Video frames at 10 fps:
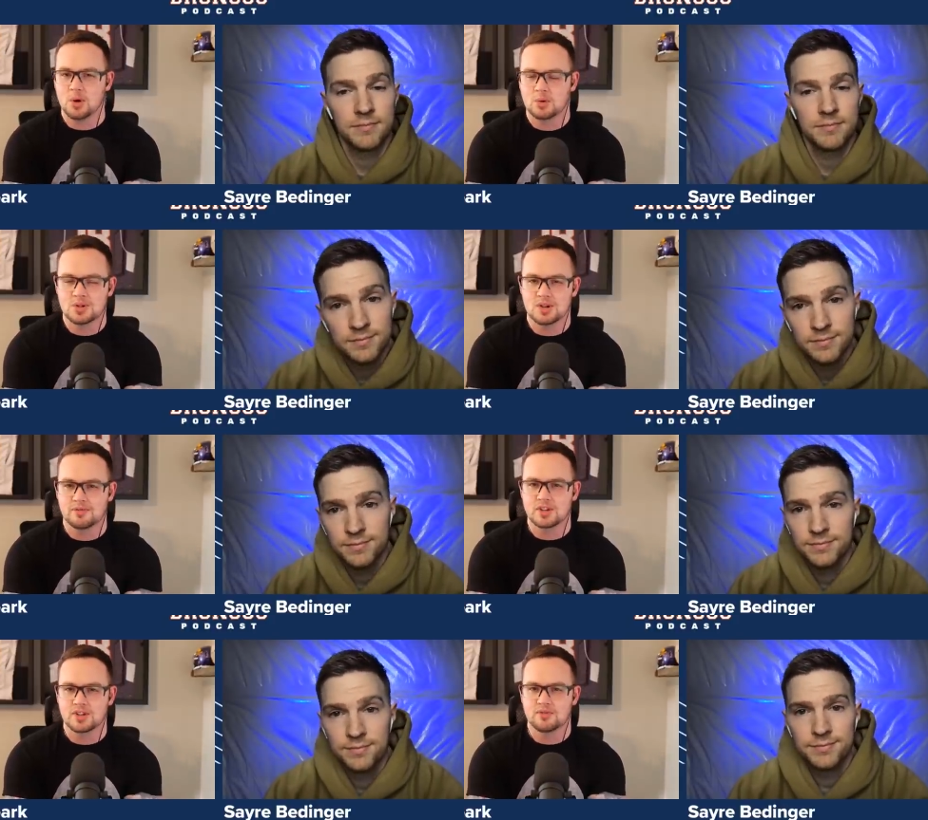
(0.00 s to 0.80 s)
Speaker 1: owners
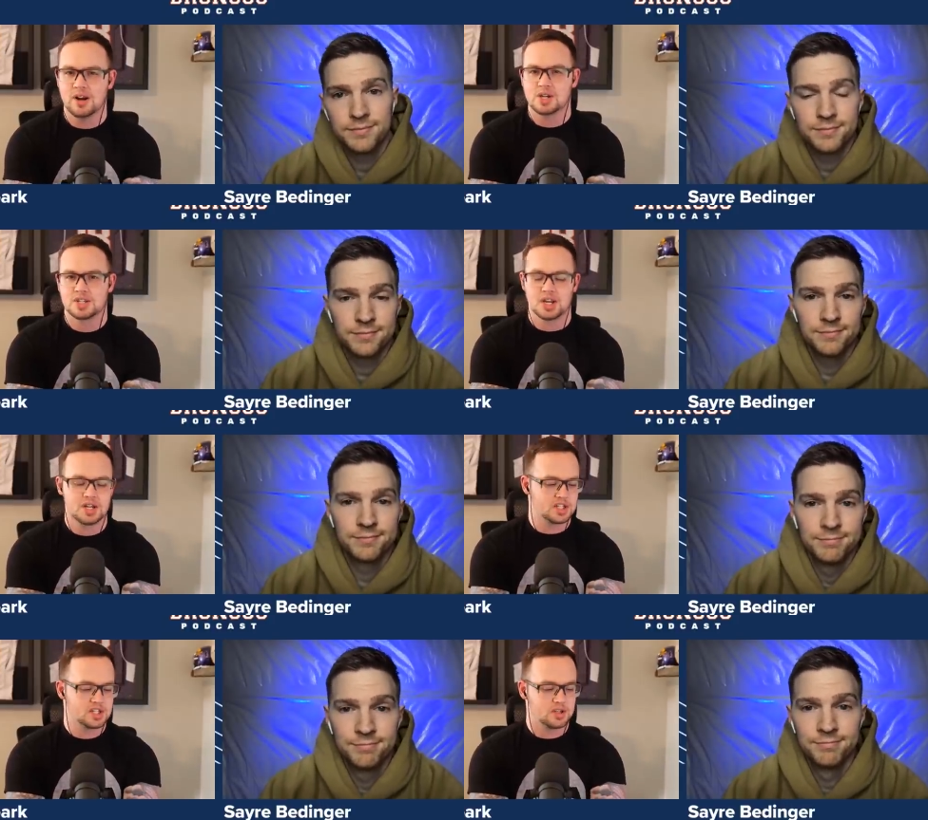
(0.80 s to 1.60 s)
of this franchise. I
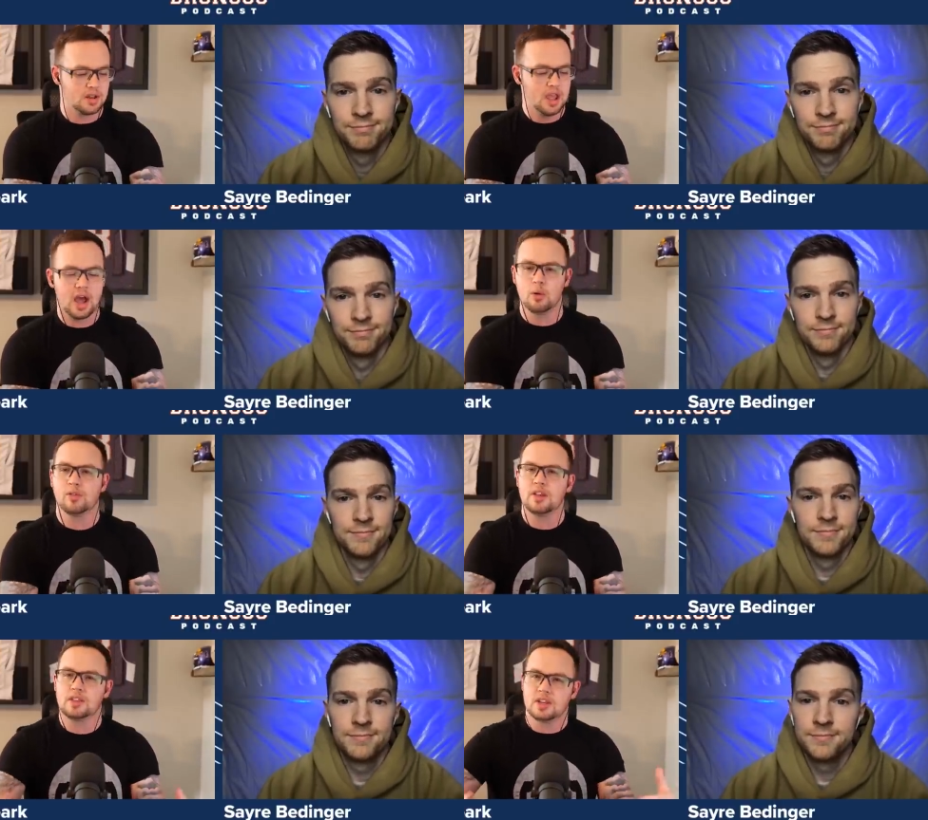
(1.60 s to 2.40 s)
just, I
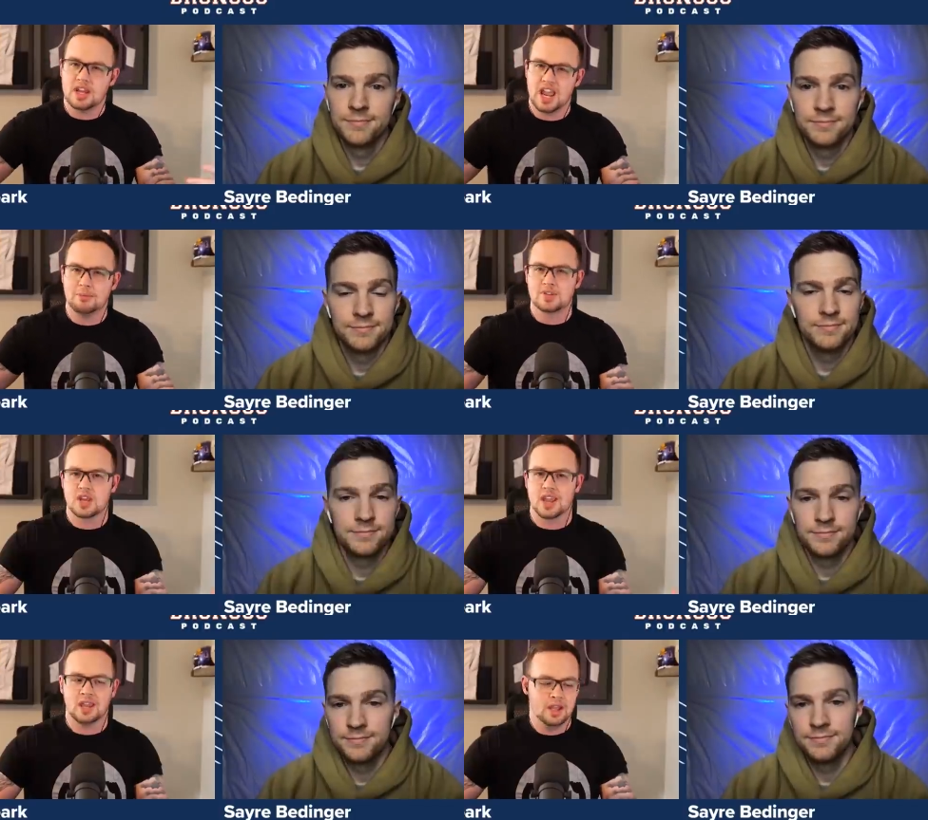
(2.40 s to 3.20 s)
don't think the
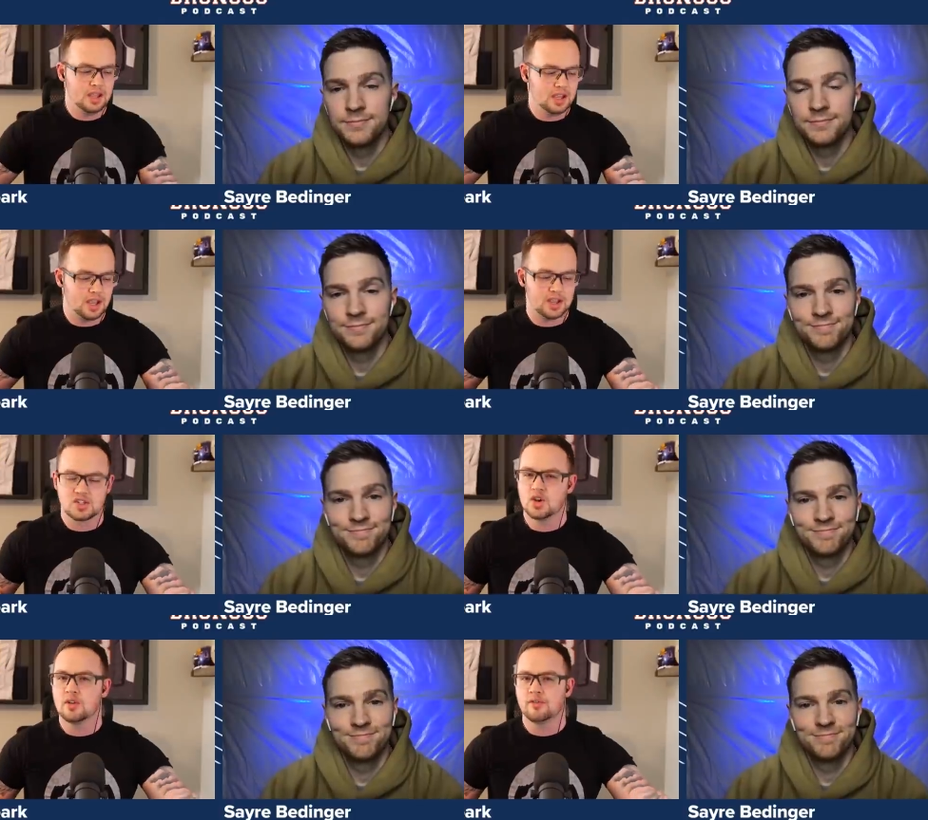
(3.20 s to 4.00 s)
namesake eh,
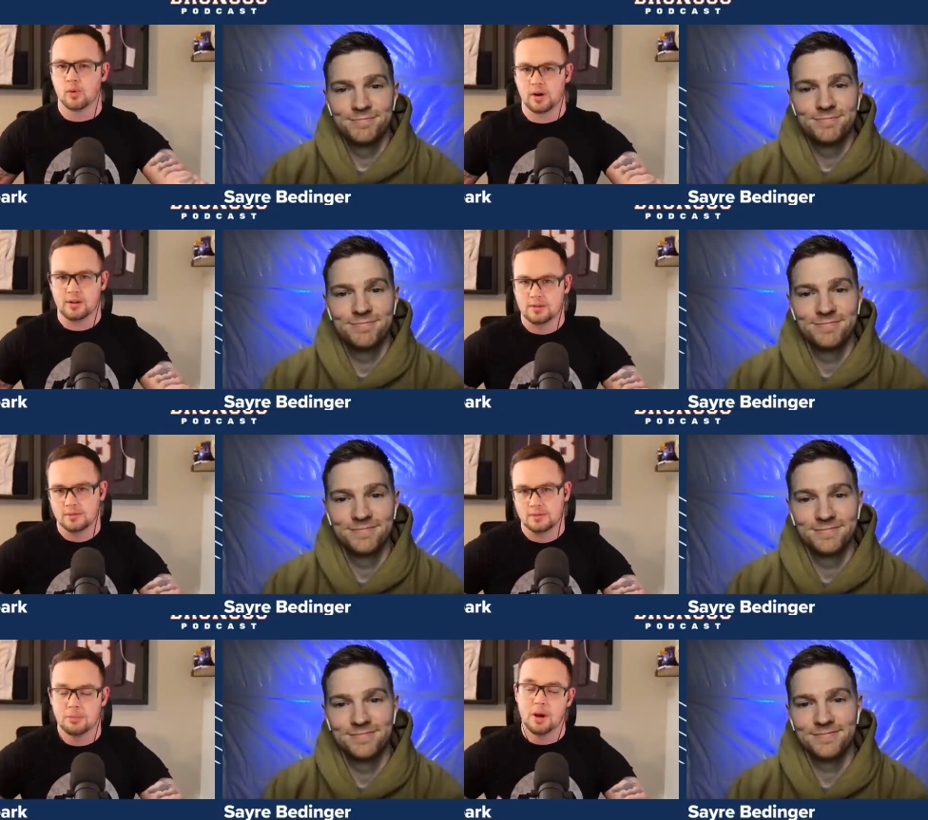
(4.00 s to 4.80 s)
is good for it,
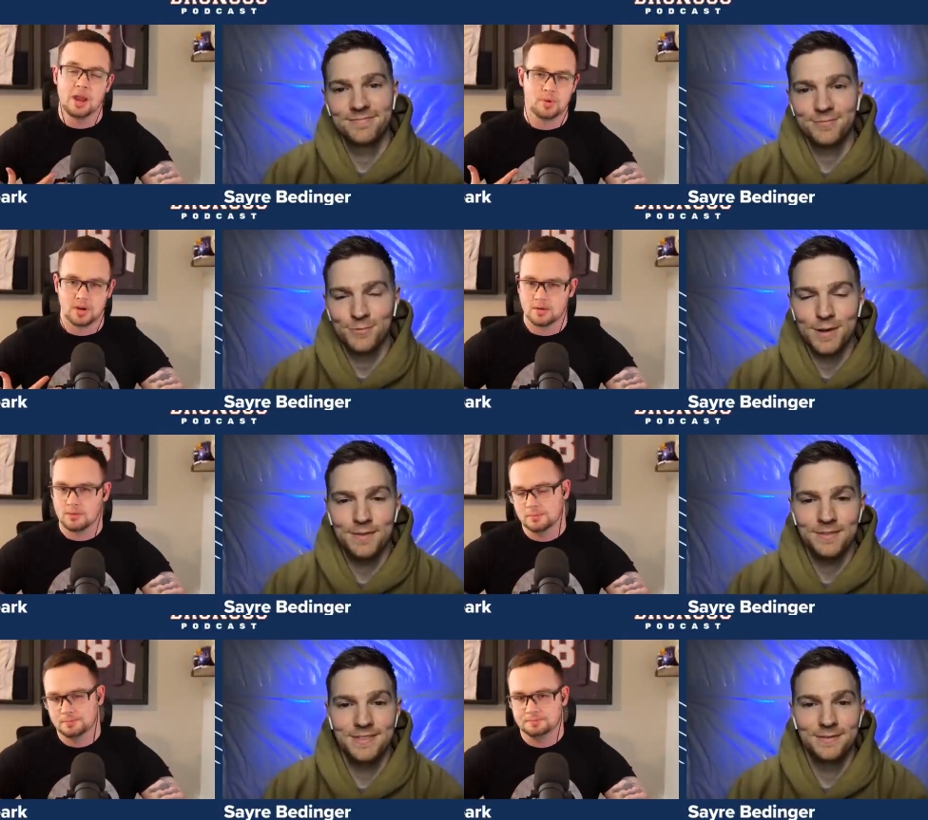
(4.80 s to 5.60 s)
in my opinion.
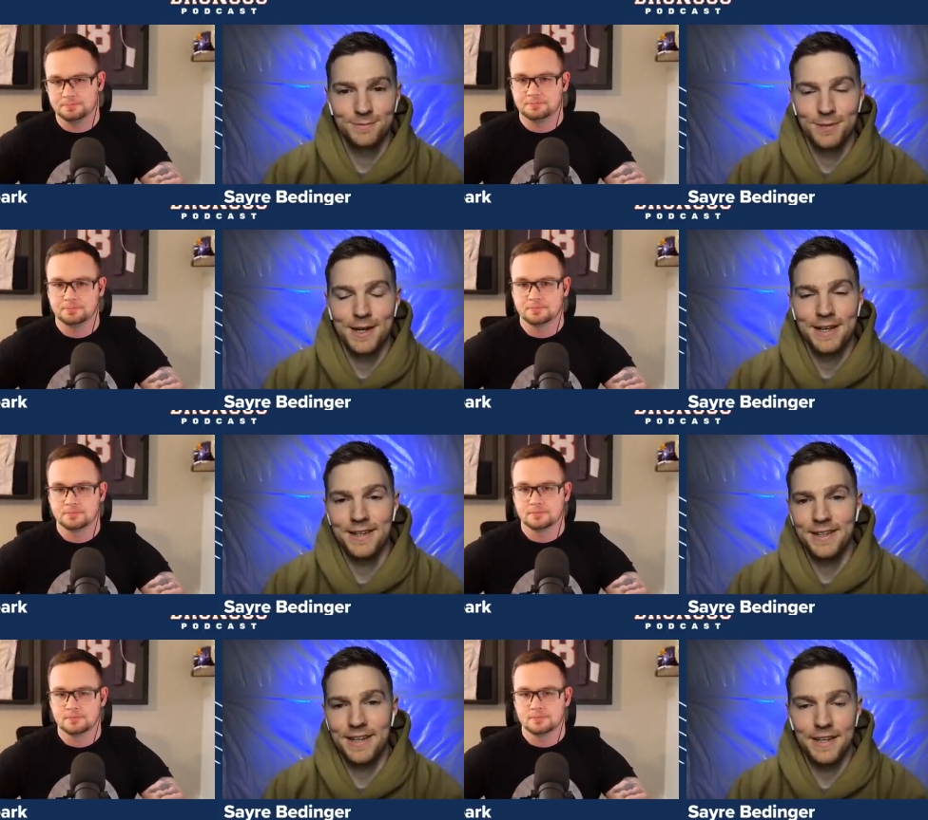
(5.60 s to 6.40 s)

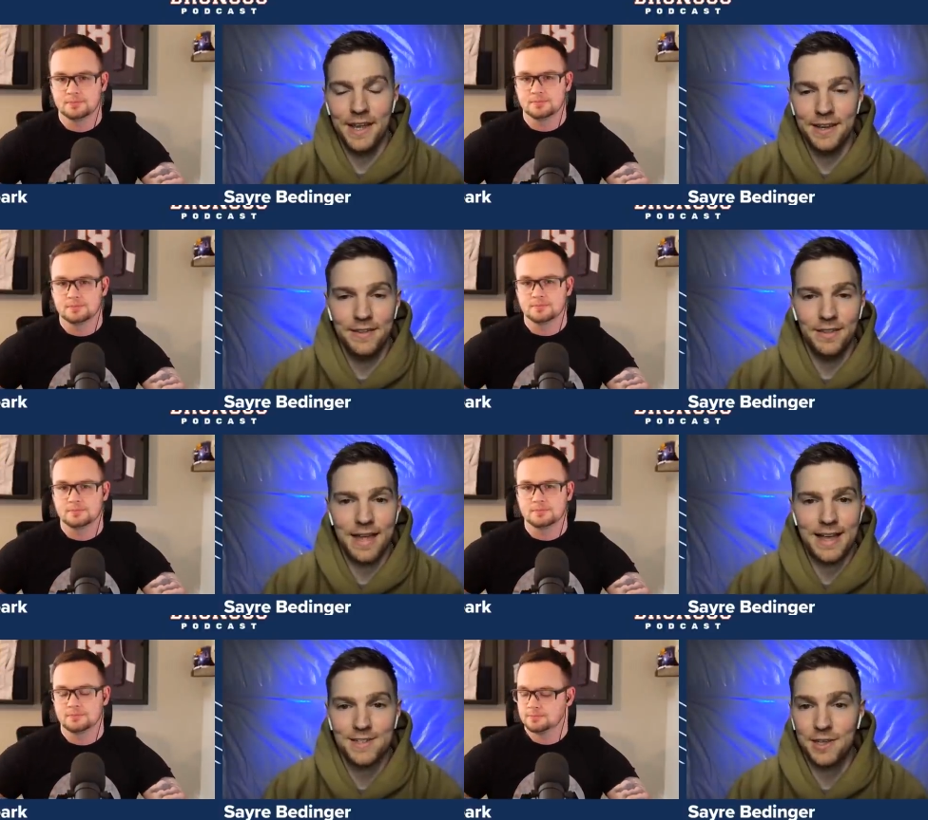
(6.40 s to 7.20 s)
Speaker 2: Right. And, and
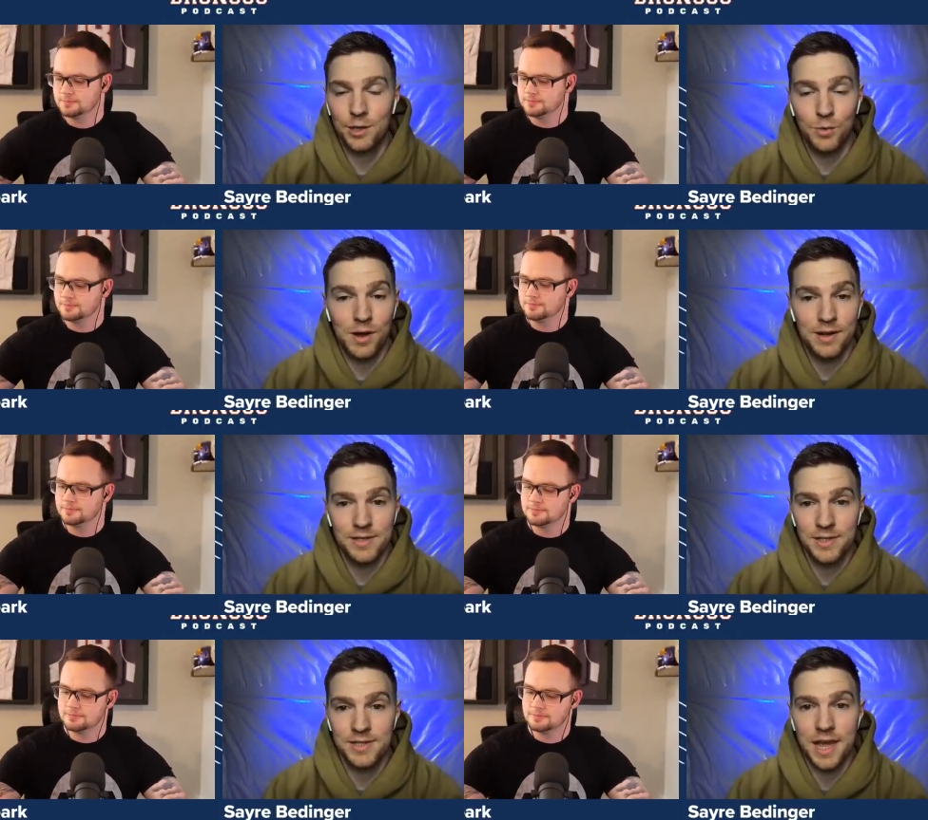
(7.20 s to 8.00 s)
the last thing you
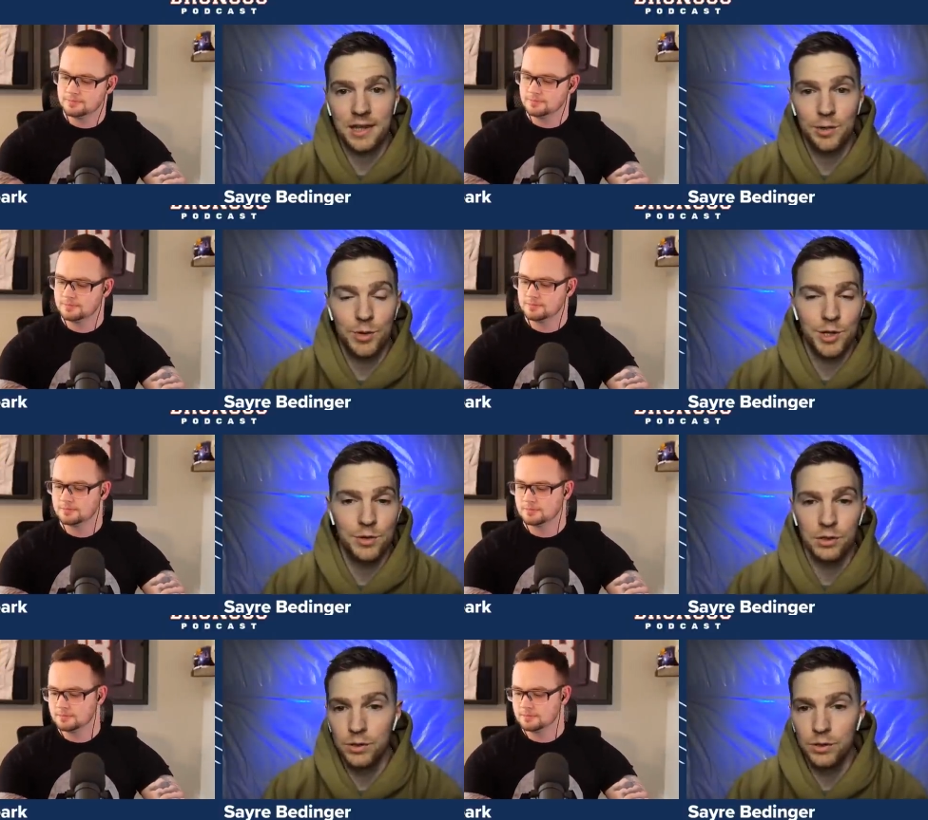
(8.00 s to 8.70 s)
want is exactly what you